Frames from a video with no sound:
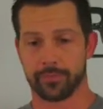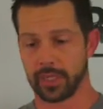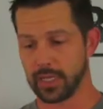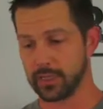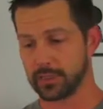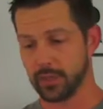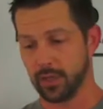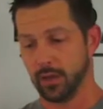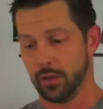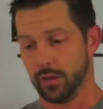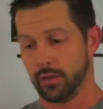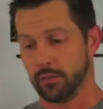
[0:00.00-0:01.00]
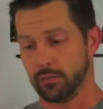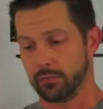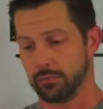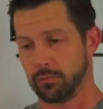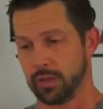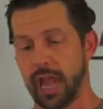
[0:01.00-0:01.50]
is
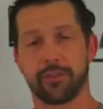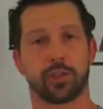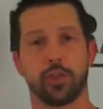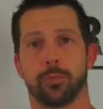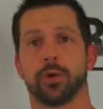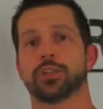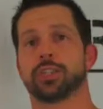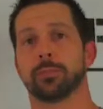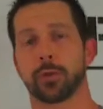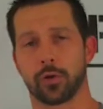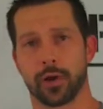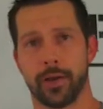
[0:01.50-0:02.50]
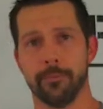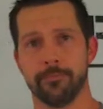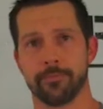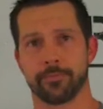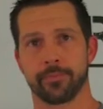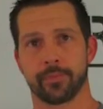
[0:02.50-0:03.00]
after you purchase the program,
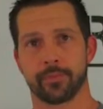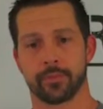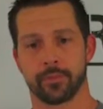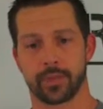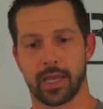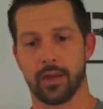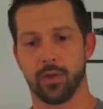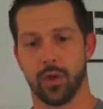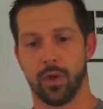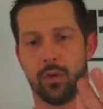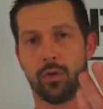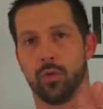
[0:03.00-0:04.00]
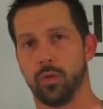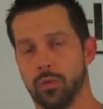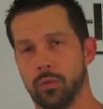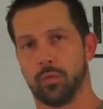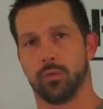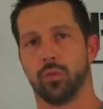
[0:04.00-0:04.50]
okay,
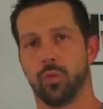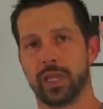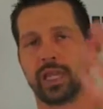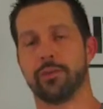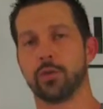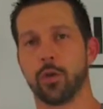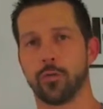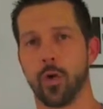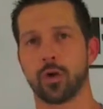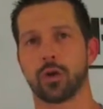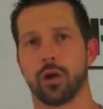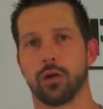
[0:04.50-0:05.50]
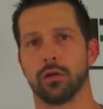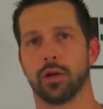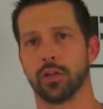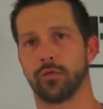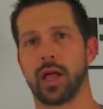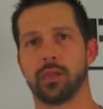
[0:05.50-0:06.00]
we give you a phone call
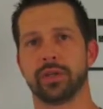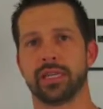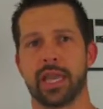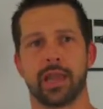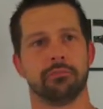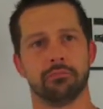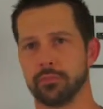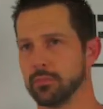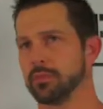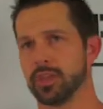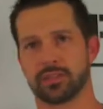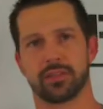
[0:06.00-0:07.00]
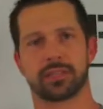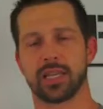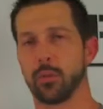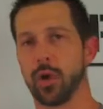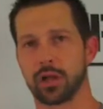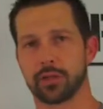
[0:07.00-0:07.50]
on the following day just to
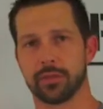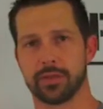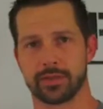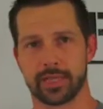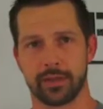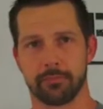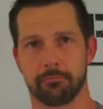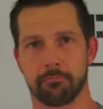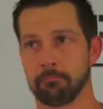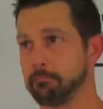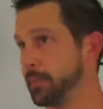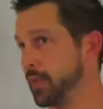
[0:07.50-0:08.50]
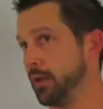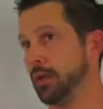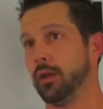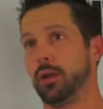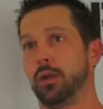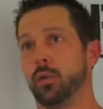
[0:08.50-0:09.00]
say welcome to the team.
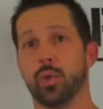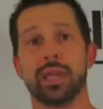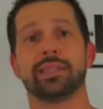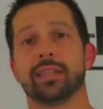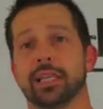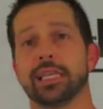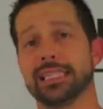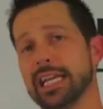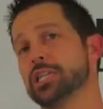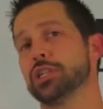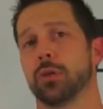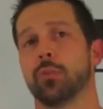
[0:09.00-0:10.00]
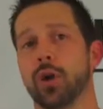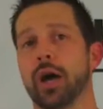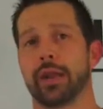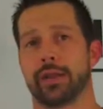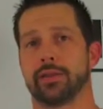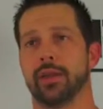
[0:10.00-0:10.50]
We sell a digital
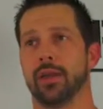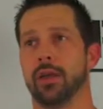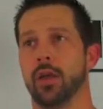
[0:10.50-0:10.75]
product.